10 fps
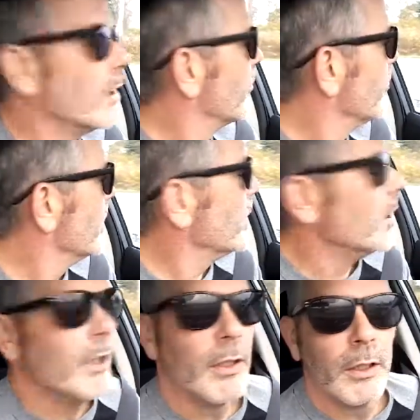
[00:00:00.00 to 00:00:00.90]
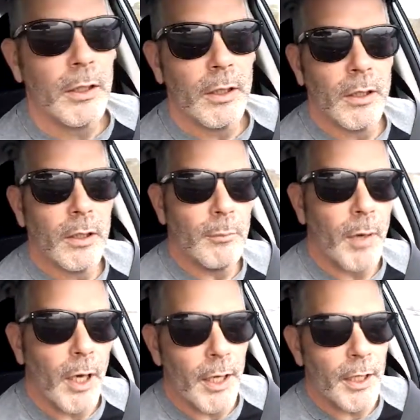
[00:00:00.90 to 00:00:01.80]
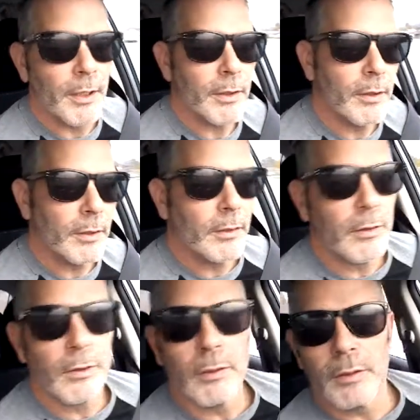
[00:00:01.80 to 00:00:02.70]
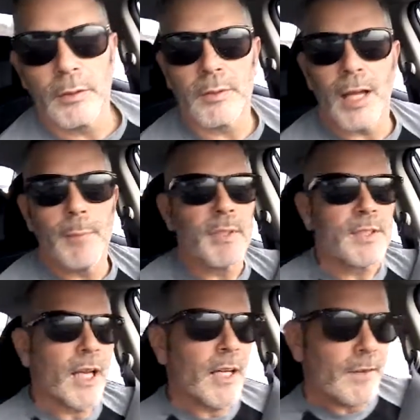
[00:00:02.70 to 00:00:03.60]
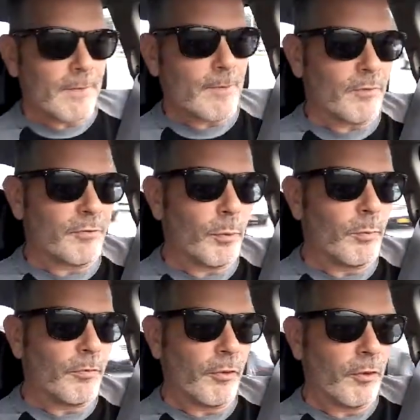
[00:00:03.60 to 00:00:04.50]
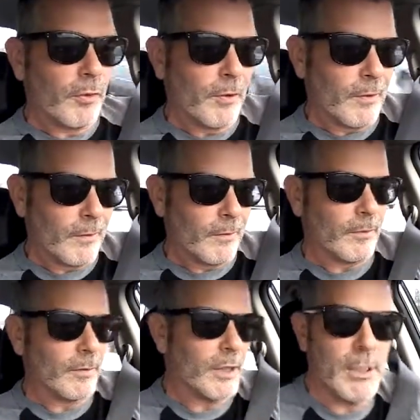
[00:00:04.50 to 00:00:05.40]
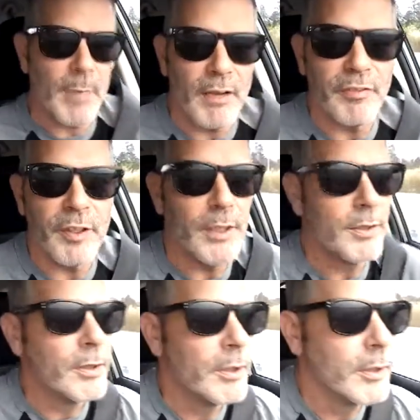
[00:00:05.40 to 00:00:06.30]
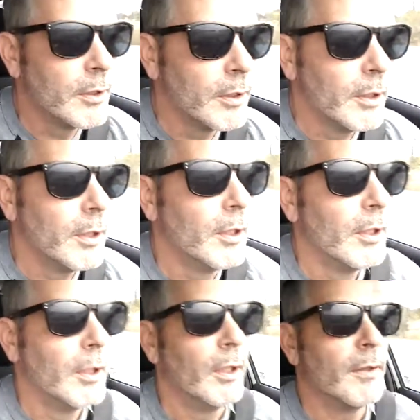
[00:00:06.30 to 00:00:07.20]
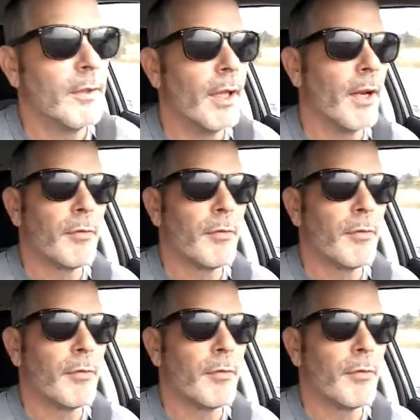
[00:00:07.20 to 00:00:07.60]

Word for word: give me my ten percent for, for eBay fees, then